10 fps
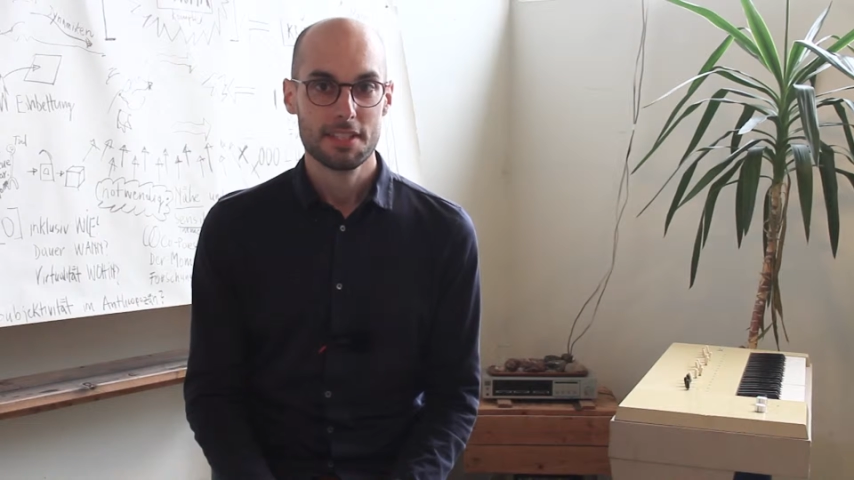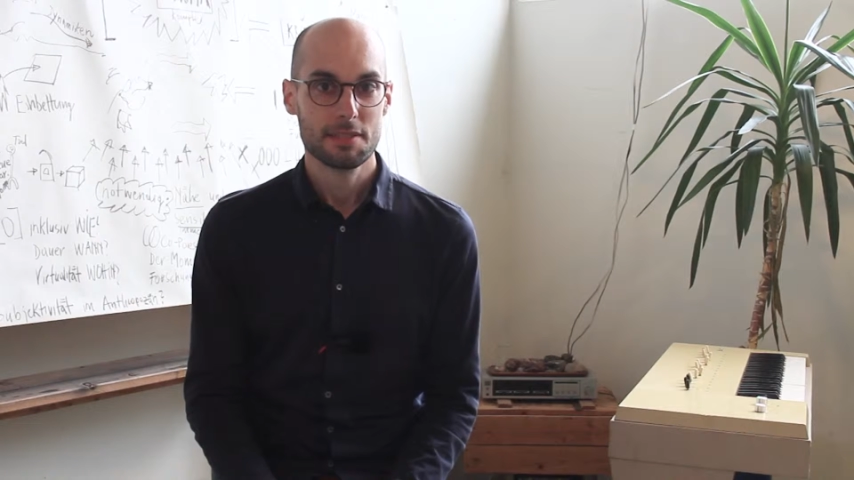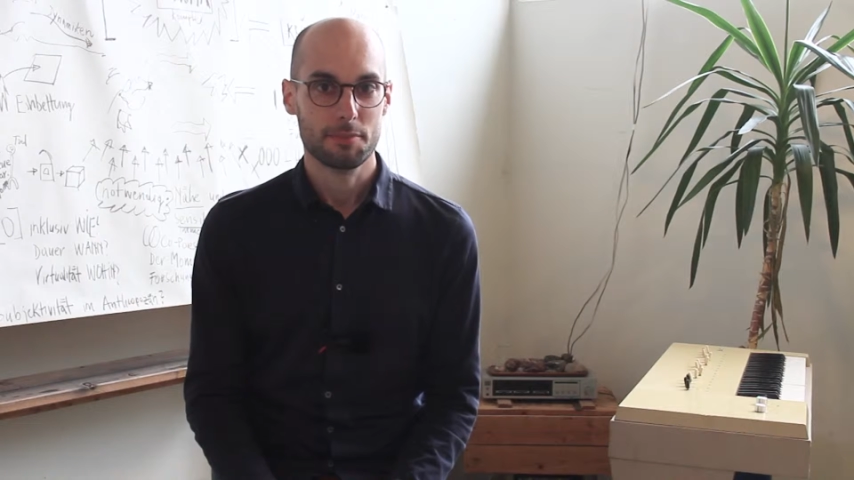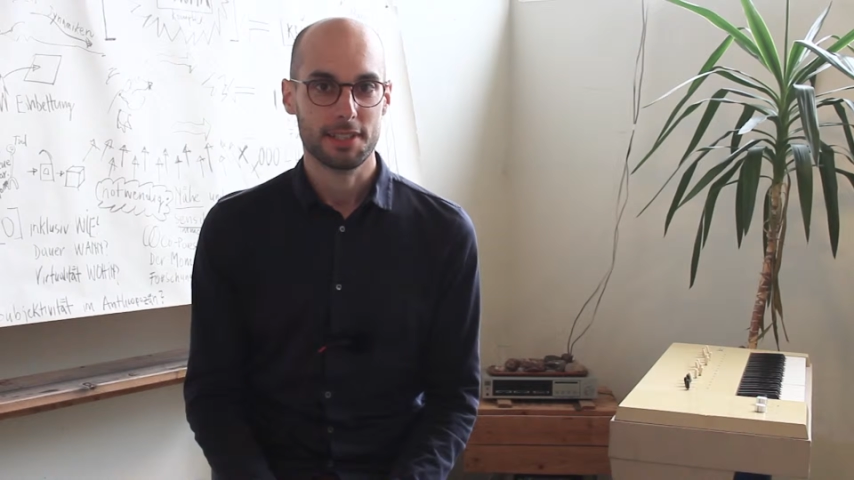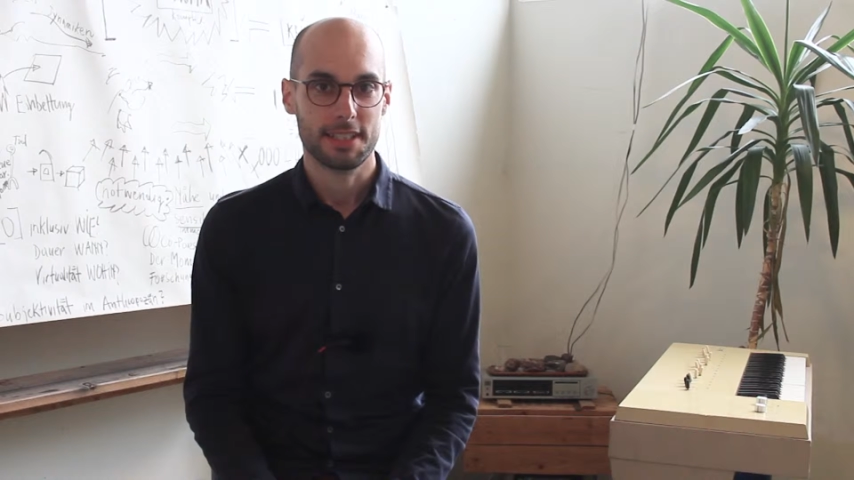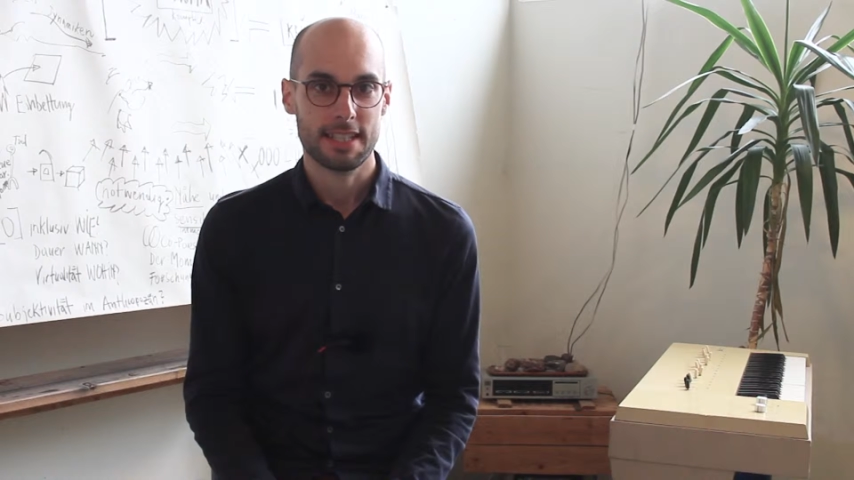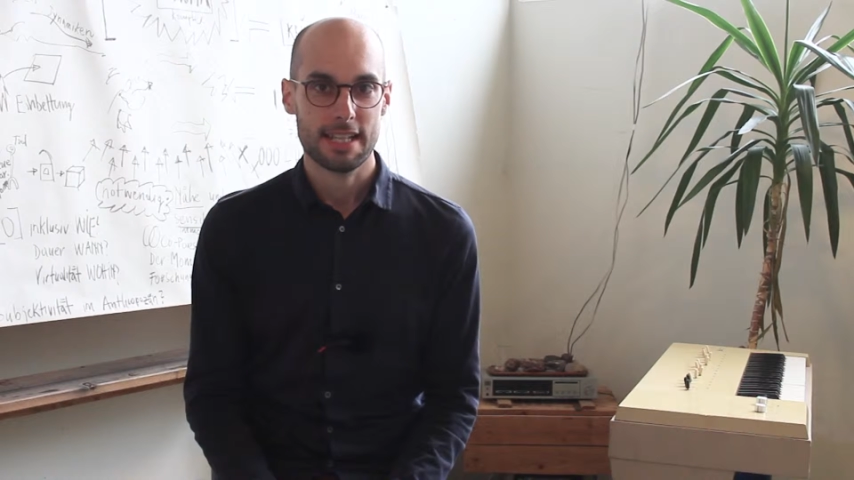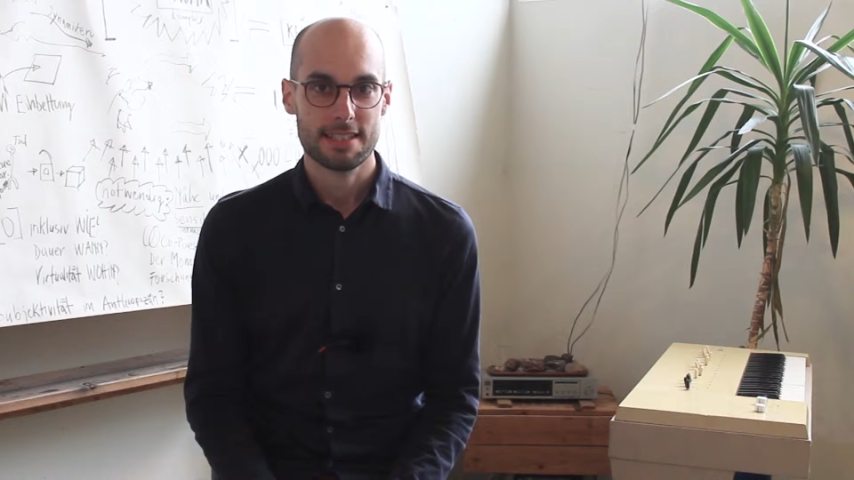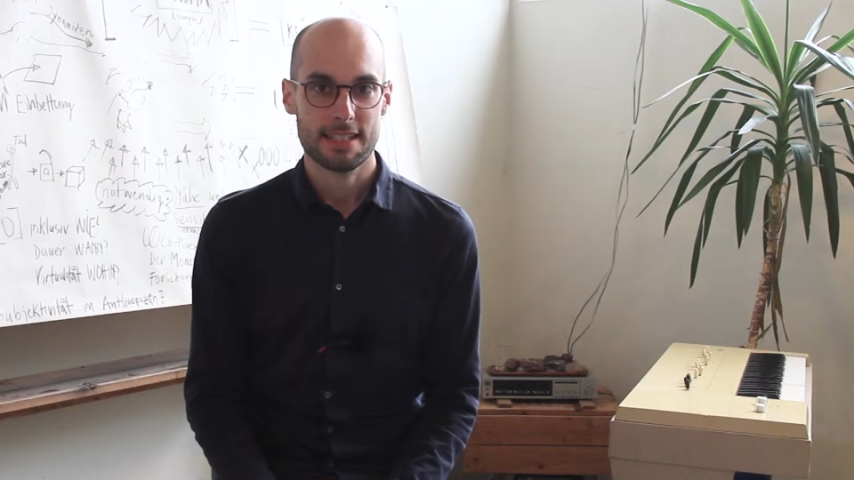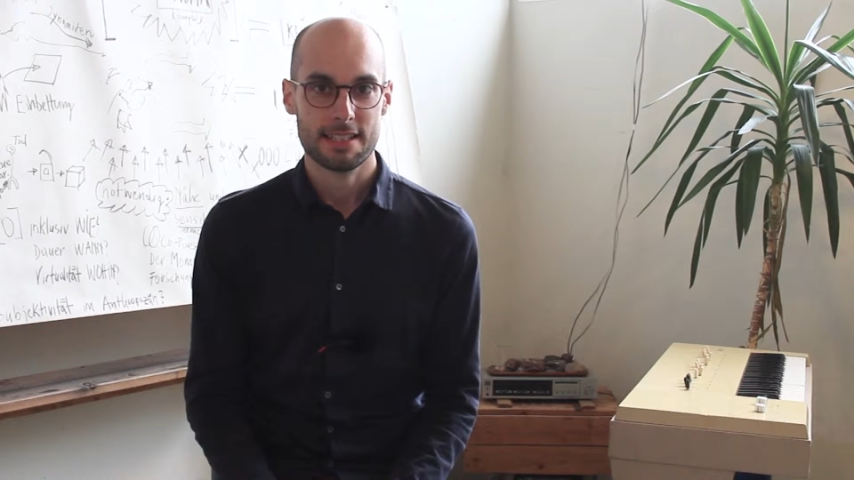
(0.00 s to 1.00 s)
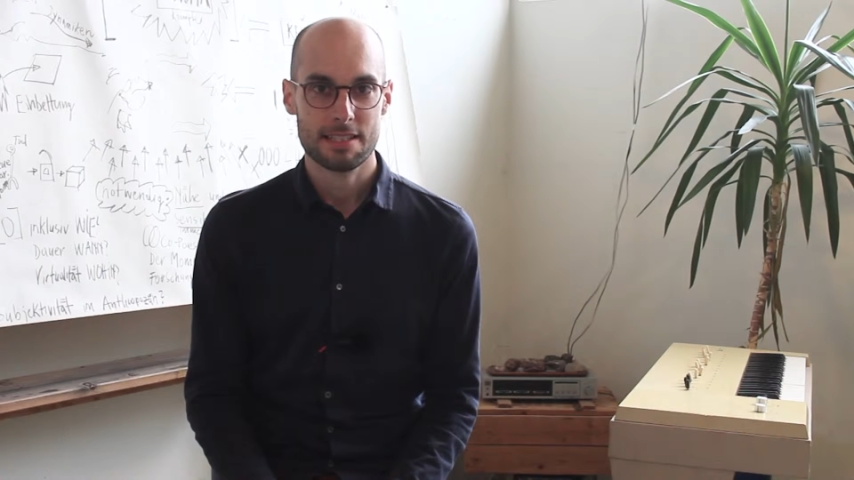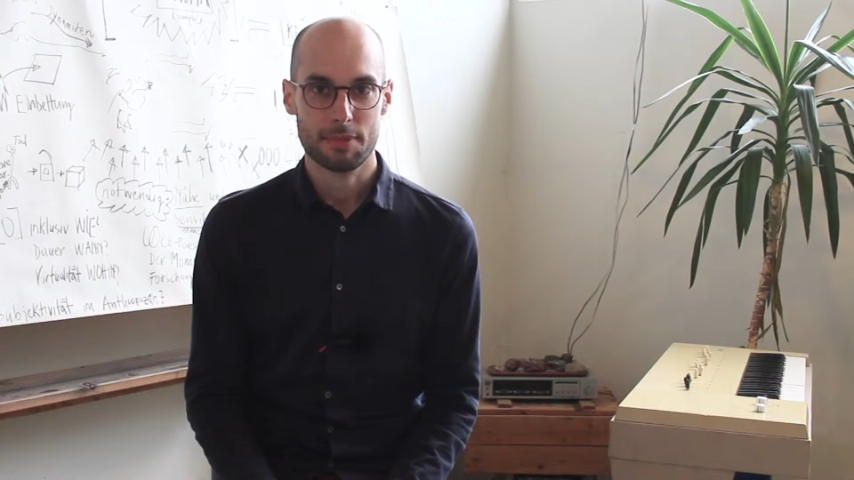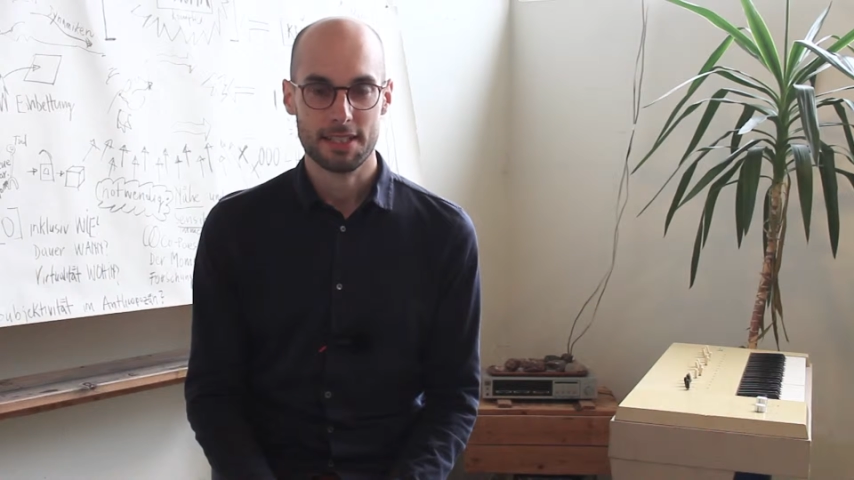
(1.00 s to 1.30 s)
visible in that sense,